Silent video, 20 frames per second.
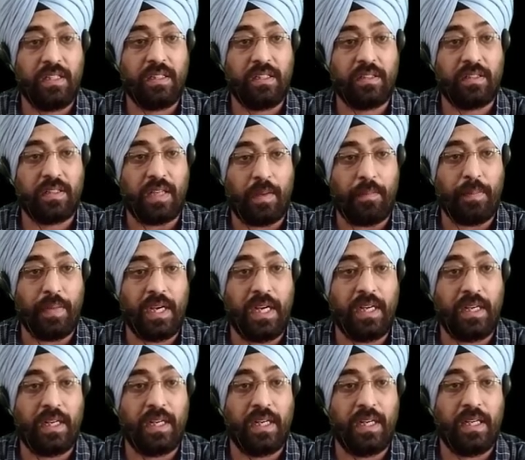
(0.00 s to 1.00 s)

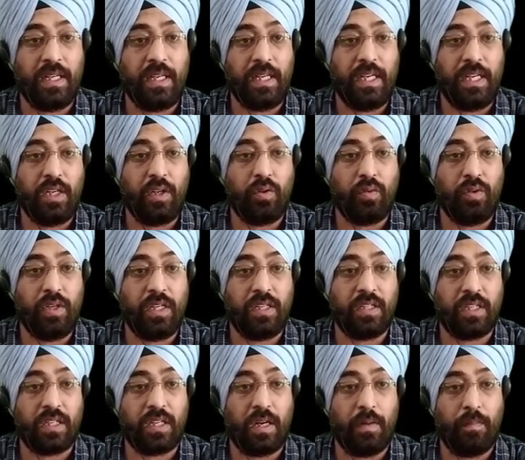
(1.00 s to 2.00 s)
separated into its
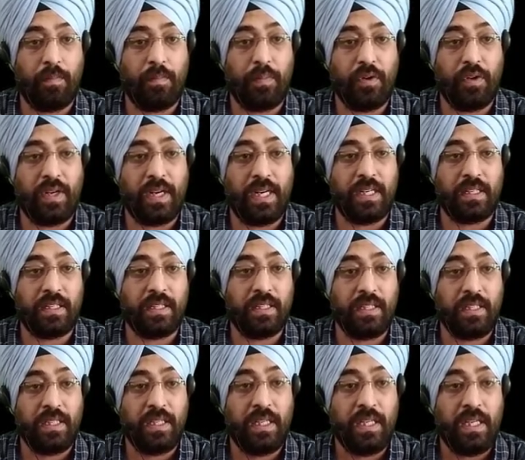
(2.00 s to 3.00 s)
components,
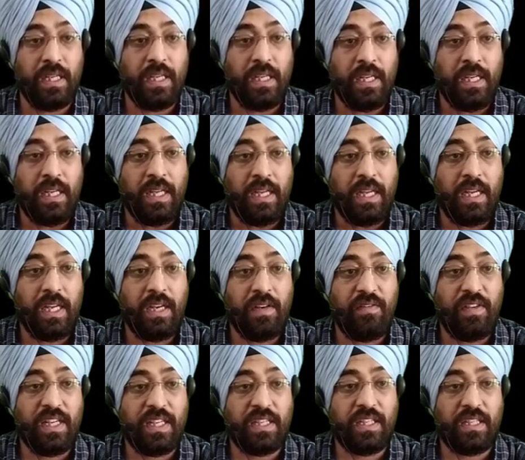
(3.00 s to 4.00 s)
in
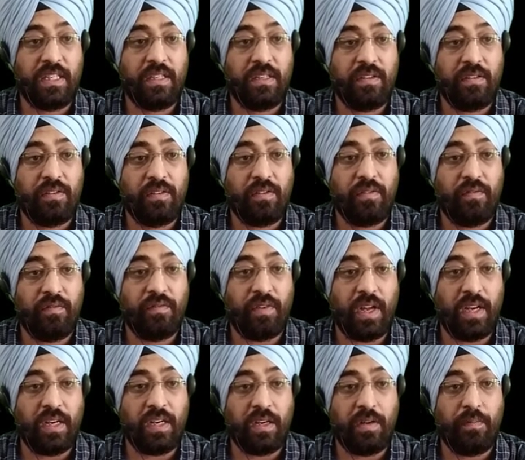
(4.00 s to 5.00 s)
which
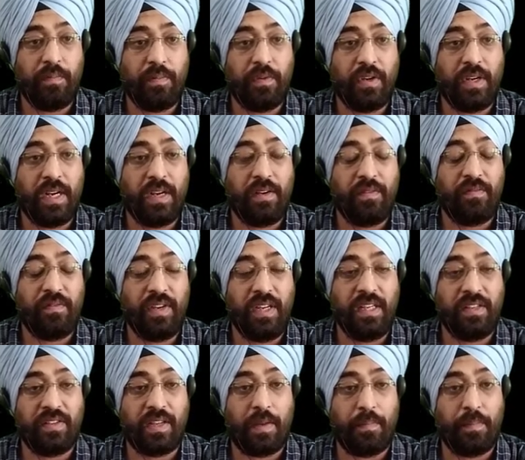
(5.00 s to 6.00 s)
one component, we
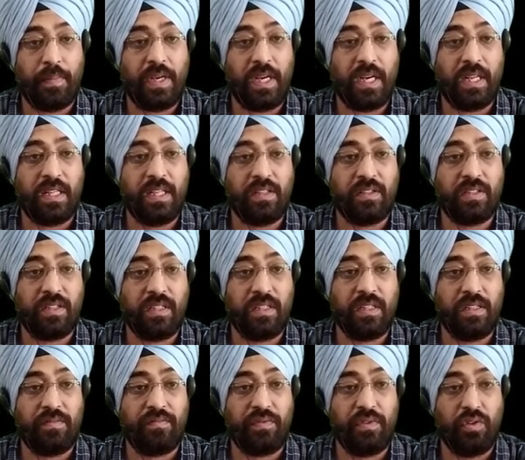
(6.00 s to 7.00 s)
separate this
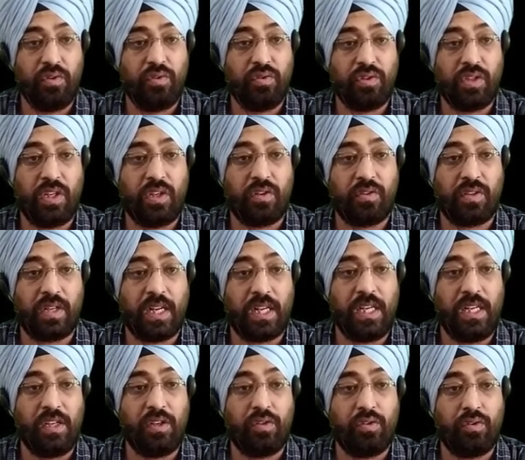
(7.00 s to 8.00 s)
fused
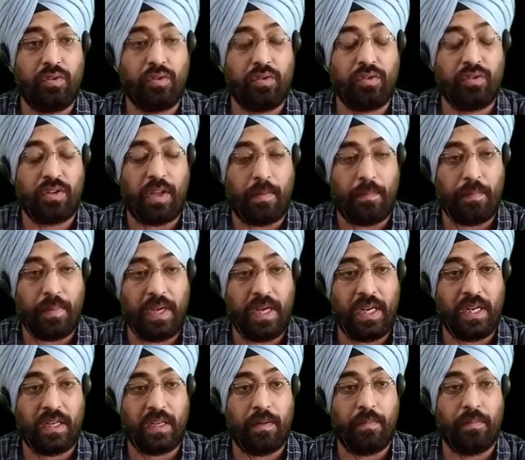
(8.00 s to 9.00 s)
heterocycle into
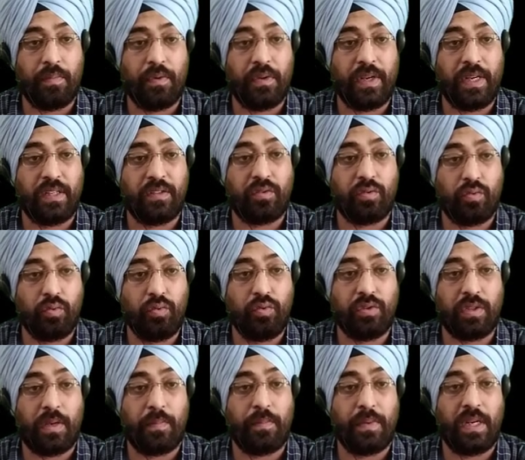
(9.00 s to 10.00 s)
separate components, two
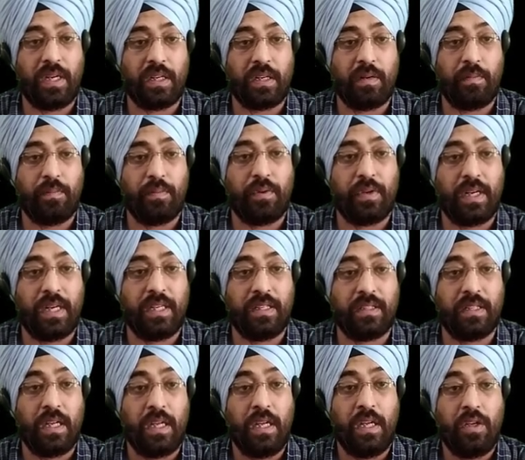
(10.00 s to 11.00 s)
separate
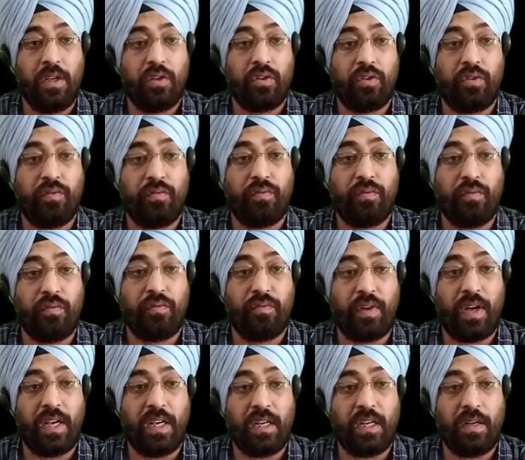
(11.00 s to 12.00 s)
components. So
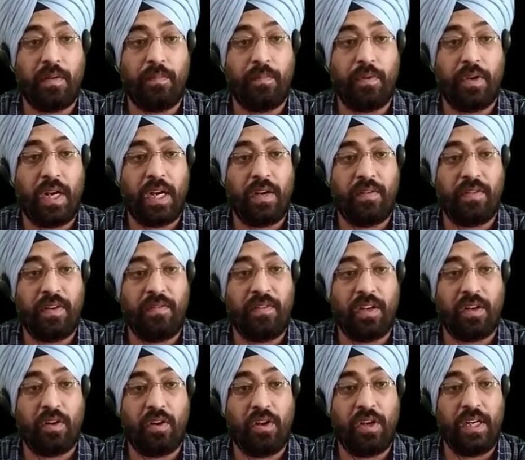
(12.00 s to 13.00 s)
one component we will
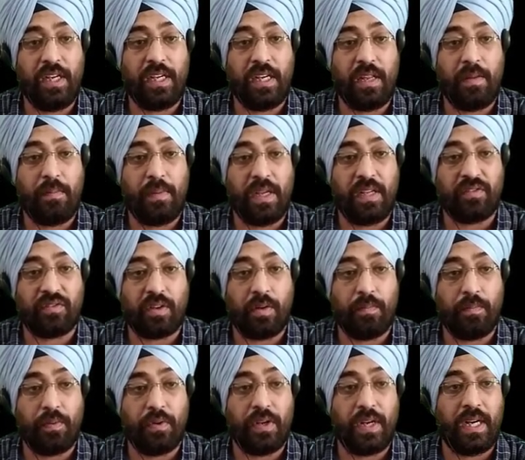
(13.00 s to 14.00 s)
call it a base
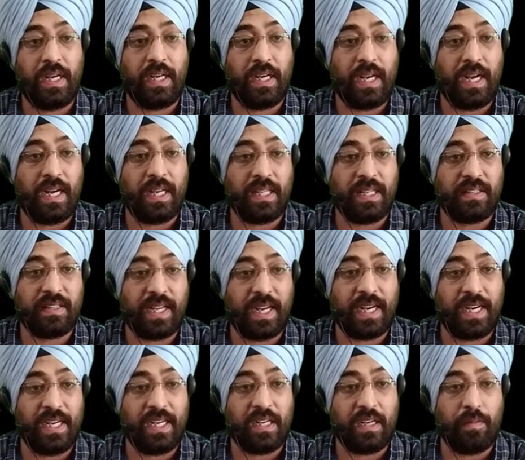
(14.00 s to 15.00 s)
component, and the
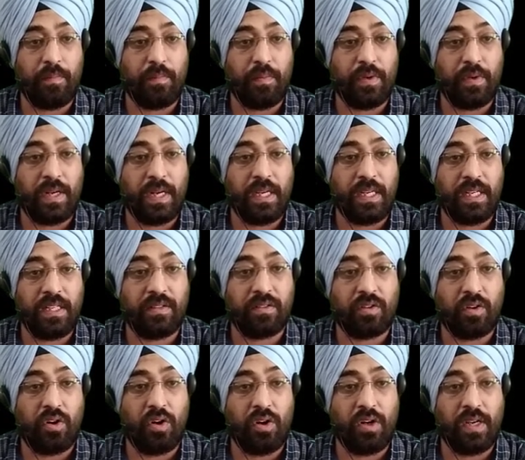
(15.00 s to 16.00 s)
second component is
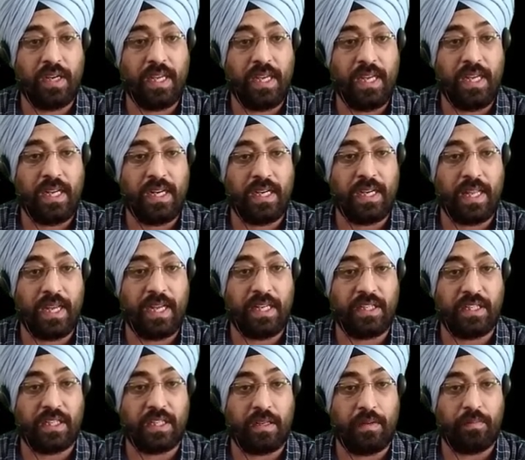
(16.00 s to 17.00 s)
called a
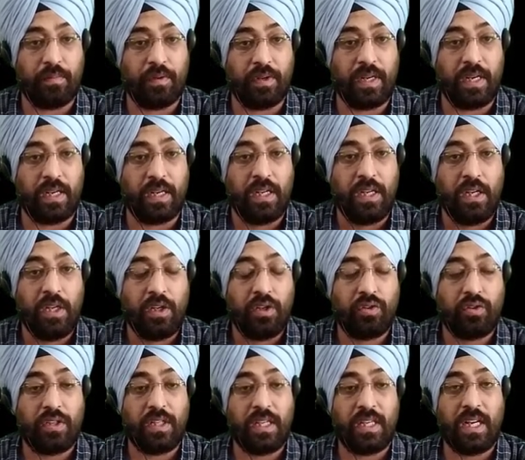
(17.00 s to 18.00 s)
attached component.
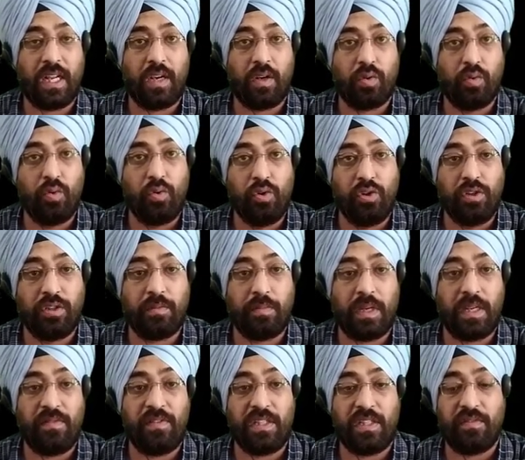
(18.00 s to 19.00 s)
So there are rules
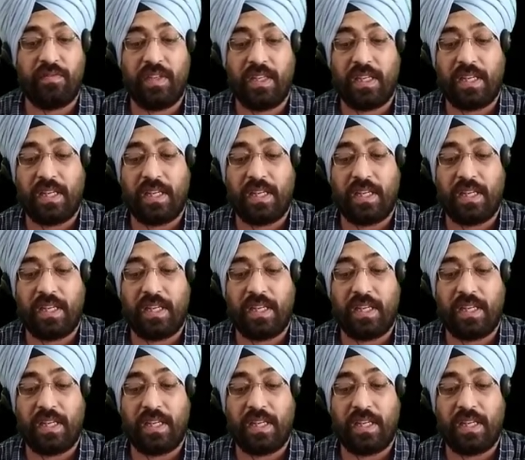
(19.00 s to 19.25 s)
by which we